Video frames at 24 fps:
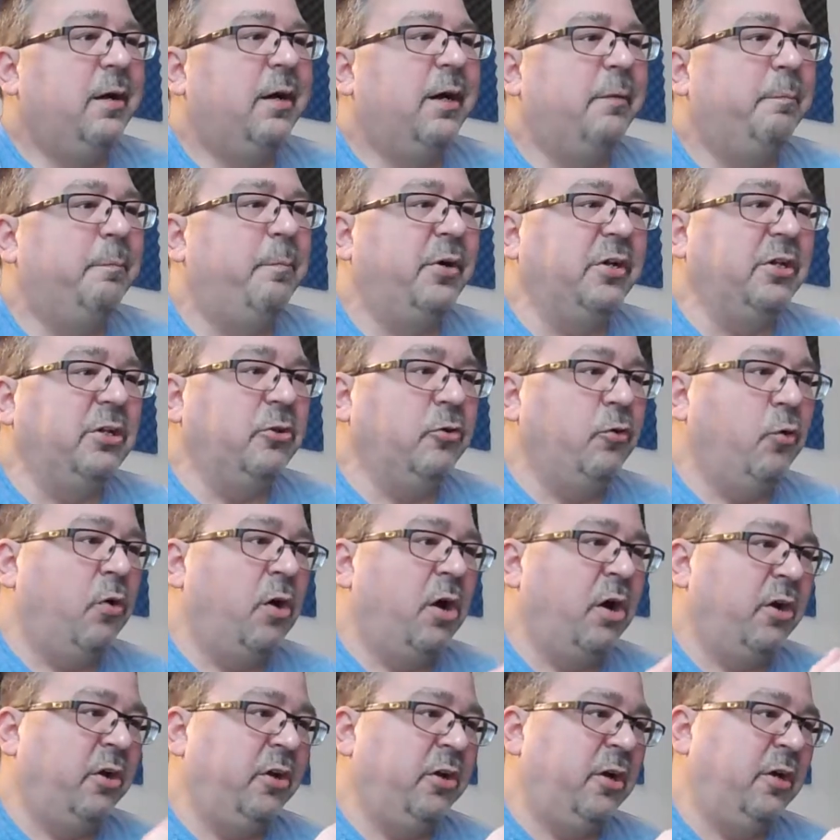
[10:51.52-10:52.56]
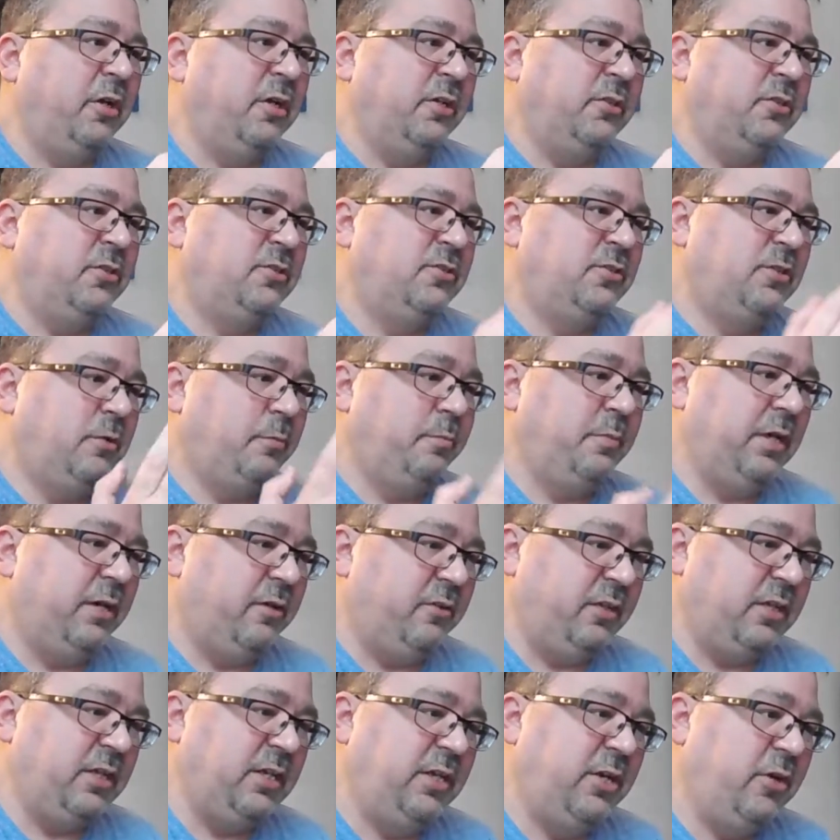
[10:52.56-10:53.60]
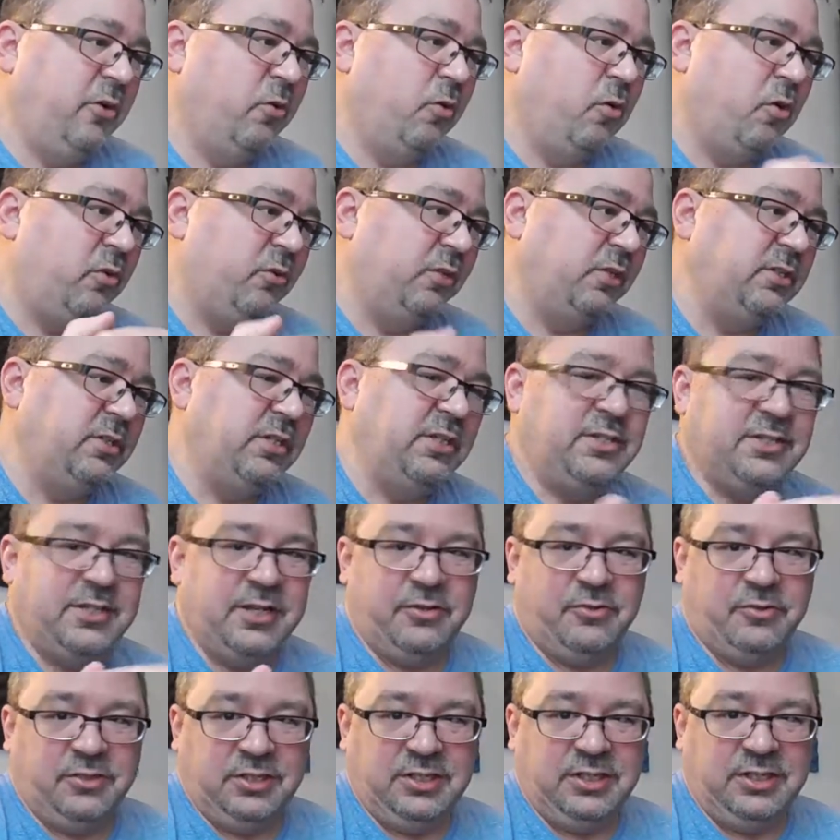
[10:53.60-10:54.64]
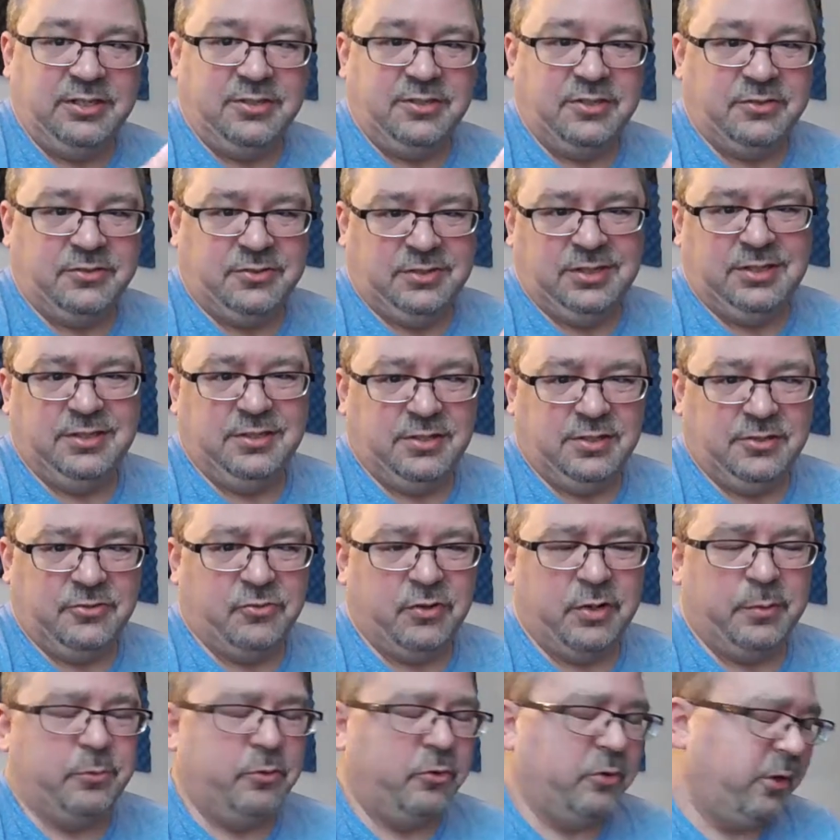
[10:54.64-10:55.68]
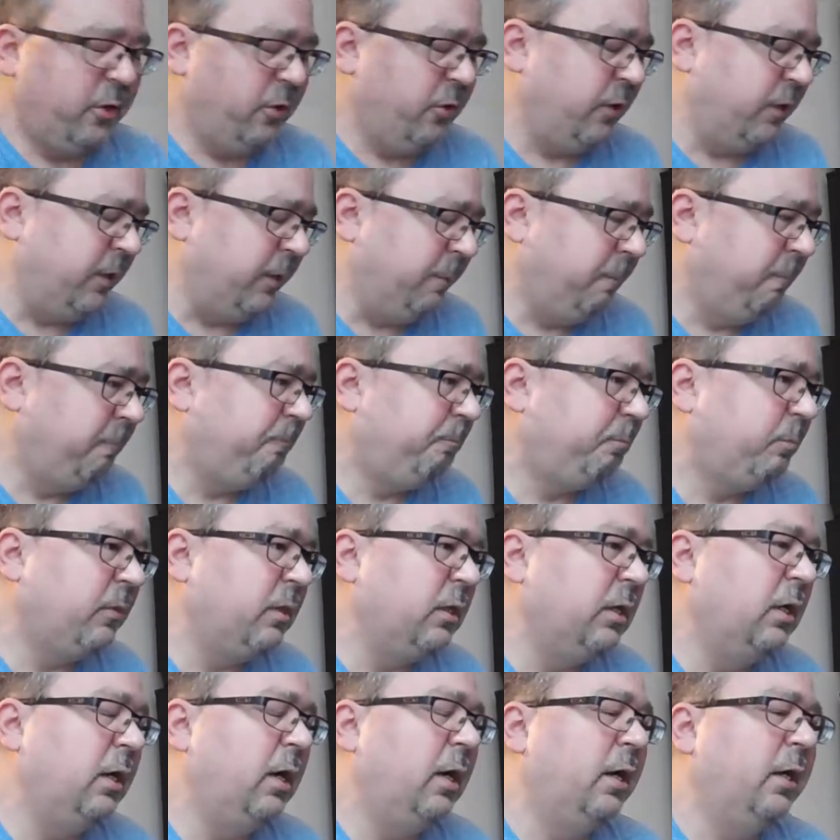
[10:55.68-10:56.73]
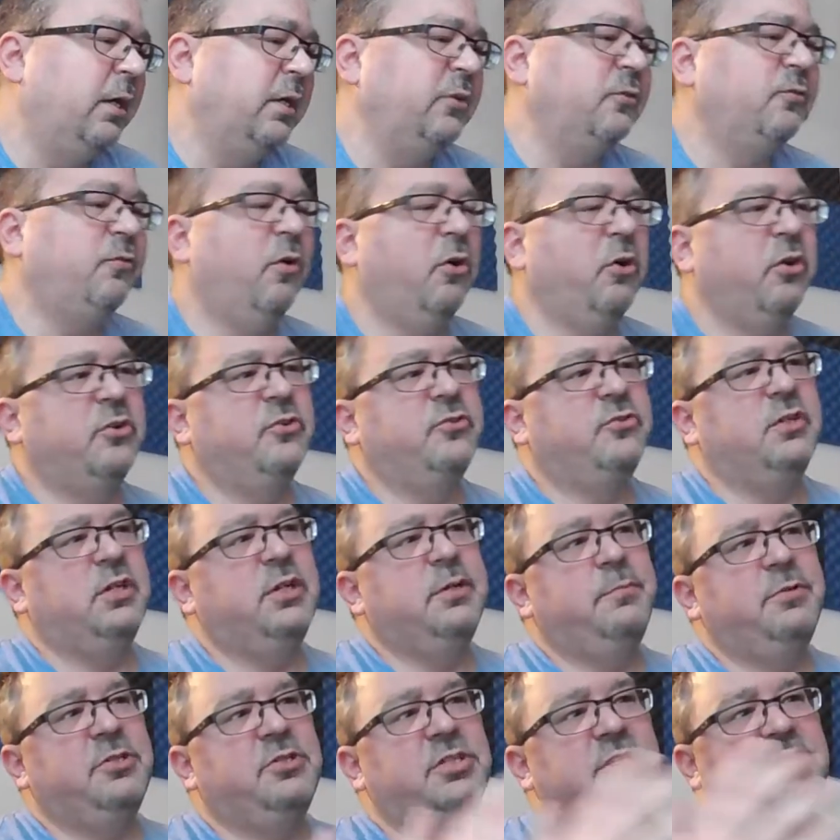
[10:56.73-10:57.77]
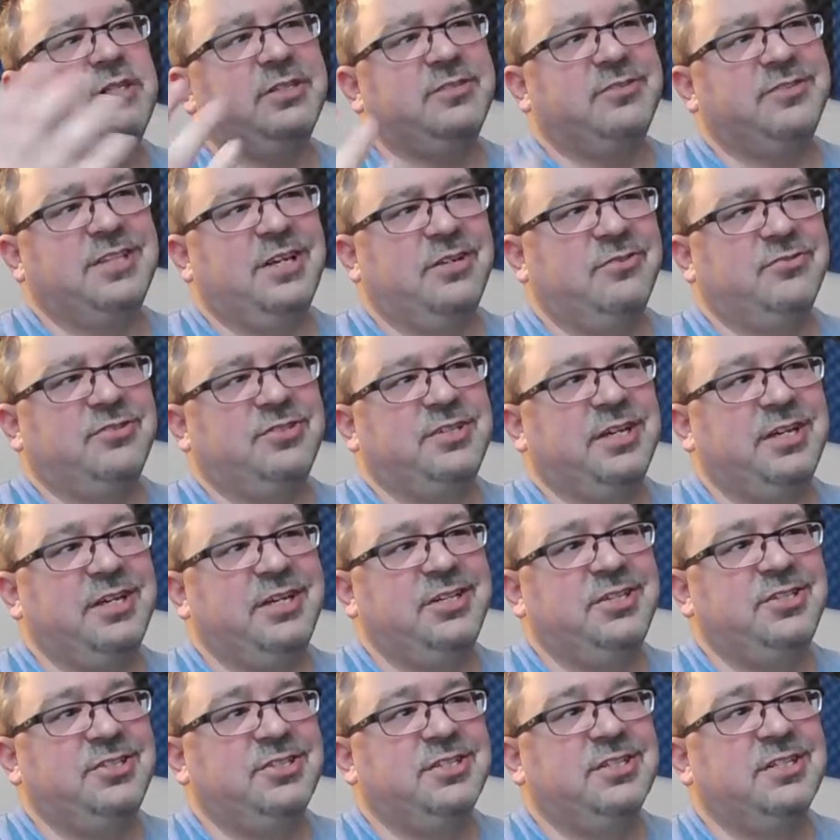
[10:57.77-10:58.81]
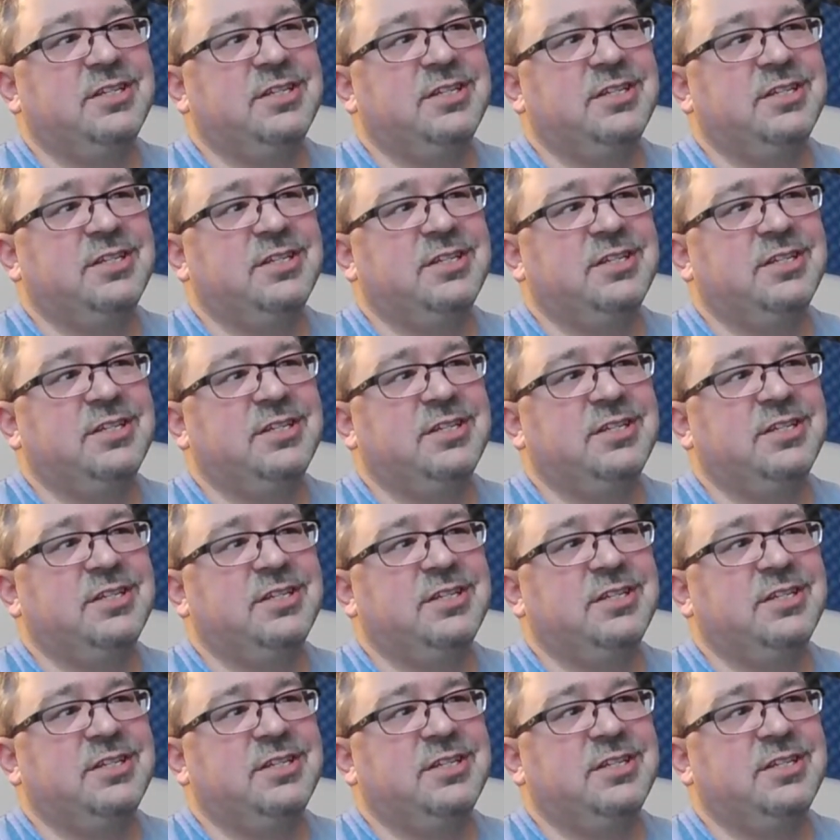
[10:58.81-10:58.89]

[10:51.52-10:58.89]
But you are going to still be able to hear all the detailing in the treble area. As far as imaging and soundstage,